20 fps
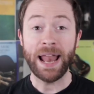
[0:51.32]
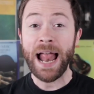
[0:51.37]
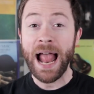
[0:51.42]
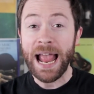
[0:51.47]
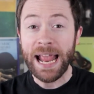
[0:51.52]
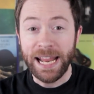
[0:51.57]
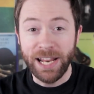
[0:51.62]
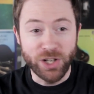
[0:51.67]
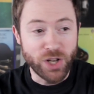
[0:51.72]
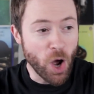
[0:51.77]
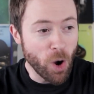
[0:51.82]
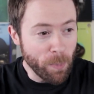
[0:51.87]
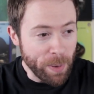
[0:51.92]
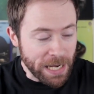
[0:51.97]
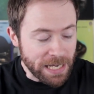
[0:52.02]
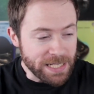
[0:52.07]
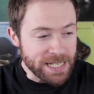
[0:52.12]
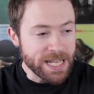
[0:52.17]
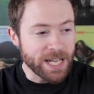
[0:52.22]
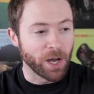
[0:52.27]
And hey, no
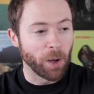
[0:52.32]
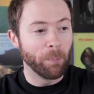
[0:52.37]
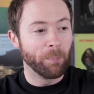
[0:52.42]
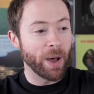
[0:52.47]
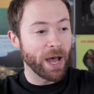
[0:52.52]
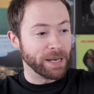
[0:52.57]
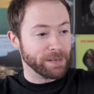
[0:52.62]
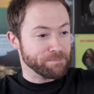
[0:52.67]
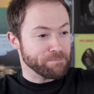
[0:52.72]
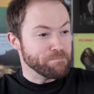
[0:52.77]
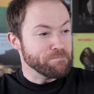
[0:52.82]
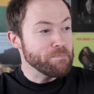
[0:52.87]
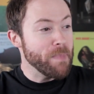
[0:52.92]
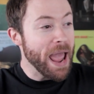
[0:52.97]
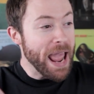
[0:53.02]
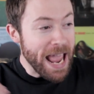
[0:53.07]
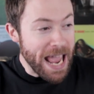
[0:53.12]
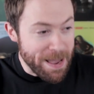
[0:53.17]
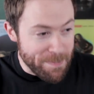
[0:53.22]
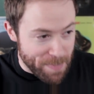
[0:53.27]
big deal, but
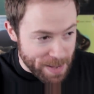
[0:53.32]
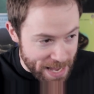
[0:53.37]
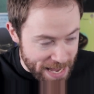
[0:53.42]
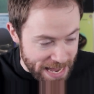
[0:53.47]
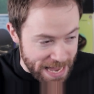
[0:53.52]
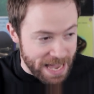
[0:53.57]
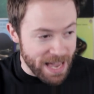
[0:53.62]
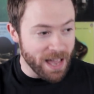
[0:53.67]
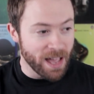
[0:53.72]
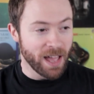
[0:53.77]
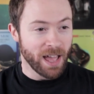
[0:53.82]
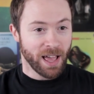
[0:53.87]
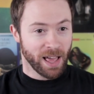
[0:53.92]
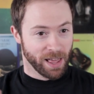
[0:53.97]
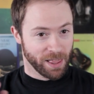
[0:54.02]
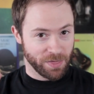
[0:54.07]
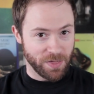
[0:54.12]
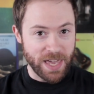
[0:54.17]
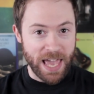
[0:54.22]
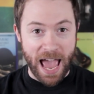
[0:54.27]
maybe
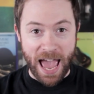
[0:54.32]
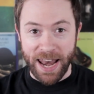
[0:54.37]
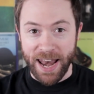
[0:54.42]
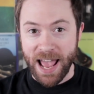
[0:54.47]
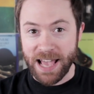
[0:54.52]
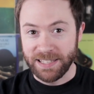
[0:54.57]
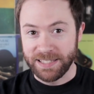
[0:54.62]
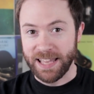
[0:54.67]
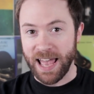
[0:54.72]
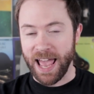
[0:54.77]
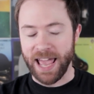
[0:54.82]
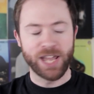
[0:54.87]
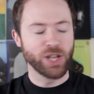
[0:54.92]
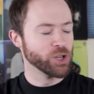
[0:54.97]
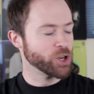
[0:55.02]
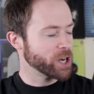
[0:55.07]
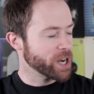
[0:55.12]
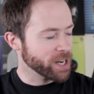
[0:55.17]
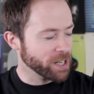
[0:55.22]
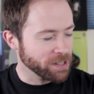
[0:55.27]
the NSA,
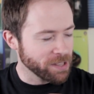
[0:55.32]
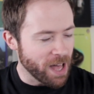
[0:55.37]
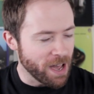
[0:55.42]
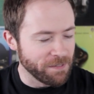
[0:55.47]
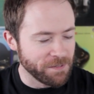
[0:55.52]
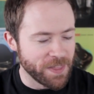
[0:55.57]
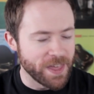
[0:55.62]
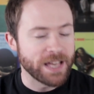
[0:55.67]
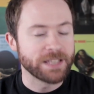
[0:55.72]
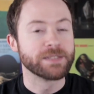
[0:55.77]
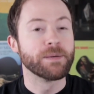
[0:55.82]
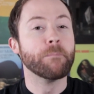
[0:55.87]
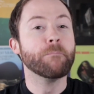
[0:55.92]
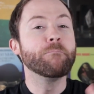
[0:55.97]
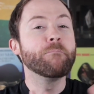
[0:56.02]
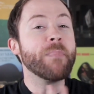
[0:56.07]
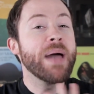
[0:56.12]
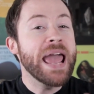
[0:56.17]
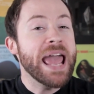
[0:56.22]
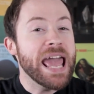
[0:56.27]
you're gonna love this,
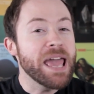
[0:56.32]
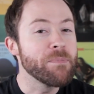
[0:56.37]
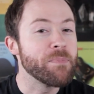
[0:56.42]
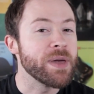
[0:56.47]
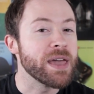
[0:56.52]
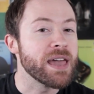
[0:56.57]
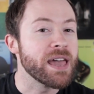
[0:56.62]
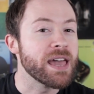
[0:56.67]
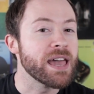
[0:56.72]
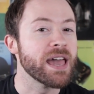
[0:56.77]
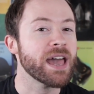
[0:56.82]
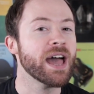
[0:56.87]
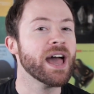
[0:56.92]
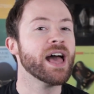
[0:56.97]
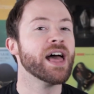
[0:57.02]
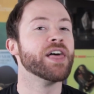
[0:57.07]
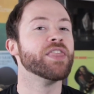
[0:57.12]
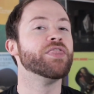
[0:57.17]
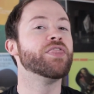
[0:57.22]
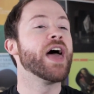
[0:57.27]
maybe
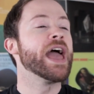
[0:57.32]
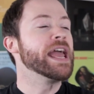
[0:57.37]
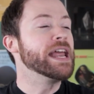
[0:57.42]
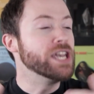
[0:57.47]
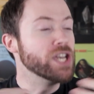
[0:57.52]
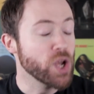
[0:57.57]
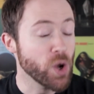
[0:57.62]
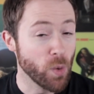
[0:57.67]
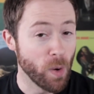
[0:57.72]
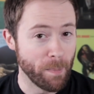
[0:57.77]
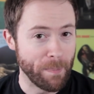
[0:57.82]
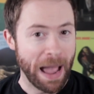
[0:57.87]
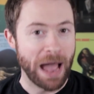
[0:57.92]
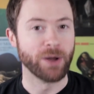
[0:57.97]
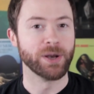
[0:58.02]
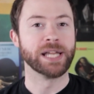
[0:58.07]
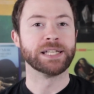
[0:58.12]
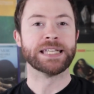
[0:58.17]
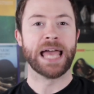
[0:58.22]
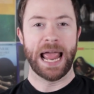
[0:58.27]
they knew
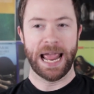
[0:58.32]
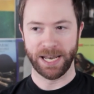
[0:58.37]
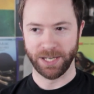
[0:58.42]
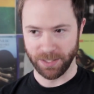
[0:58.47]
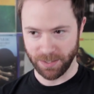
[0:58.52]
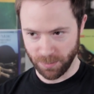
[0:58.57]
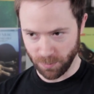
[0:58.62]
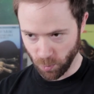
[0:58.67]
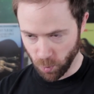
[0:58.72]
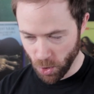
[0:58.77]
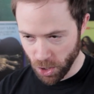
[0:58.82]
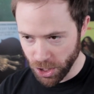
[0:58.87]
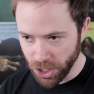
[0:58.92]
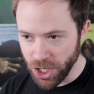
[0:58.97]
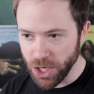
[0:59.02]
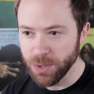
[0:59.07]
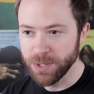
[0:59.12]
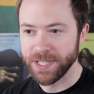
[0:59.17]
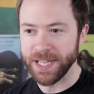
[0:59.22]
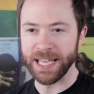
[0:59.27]
about it and were
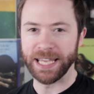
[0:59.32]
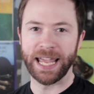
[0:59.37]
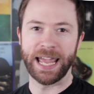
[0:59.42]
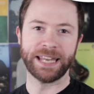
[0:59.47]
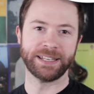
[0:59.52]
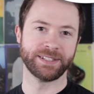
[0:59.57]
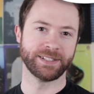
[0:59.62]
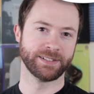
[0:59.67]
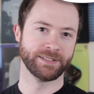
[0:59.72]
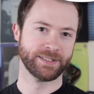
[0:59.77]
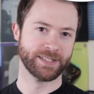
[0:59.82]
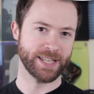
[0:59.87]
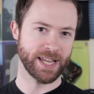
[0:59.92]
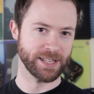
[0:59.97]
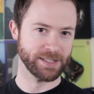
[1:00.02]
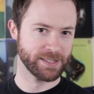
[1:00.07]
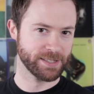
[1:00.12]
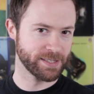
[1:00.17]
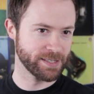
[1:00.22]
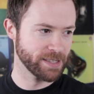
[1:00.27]
using it
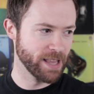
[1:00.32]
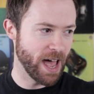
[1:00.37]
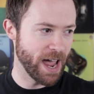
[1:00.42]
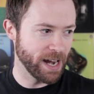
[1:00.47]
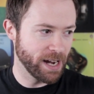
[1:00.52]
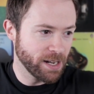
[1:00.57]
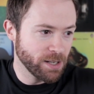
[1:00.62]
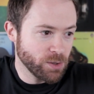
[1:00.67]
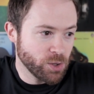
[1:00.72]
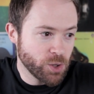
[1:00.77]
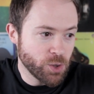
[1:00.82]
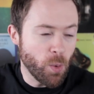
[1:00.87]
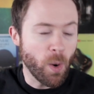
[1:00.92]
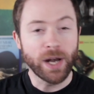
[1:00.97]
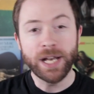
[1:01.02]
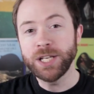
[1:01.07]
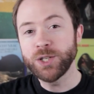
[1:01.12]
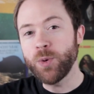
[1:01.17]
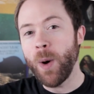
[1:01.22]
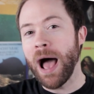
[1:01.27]
since like
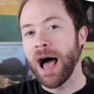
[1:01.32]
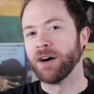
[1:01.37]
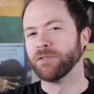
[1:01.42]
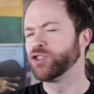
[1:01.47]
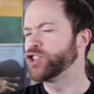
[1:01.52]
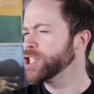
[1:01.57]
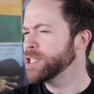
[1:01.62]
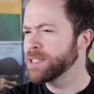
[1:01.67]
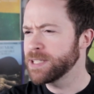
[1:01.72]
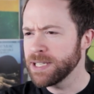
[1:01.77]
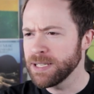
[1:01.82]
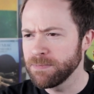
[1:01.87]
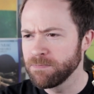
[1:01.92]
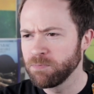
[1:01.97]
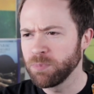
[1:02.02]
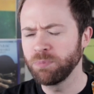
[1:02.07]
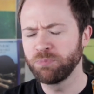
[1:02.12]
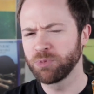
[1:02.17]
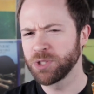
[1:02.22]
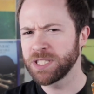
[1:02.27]
2012, just to
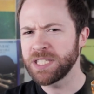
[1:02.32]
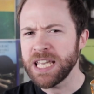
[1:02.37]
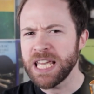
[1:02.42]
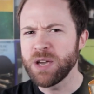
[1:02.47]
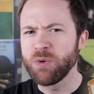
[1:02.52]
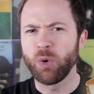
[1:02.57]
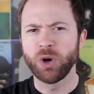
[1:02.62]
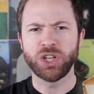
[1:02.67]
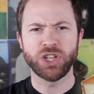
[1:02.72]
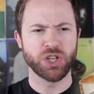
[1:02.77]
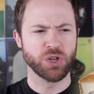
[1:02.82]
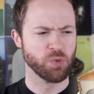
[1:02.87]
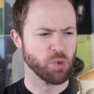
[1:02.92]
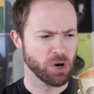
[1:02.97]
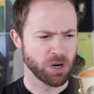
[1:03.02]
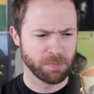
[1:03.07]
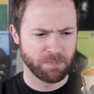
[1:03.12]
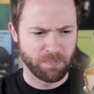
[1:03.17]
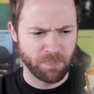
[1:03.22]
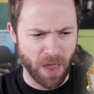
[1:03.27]
see what you
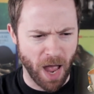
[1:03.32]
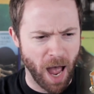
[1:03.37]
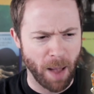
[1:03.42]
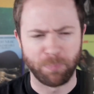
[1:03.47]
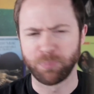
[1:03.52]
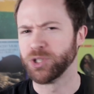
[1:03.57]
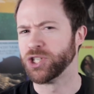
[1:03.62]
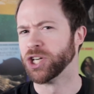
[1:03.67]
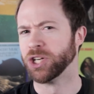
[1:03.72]
were up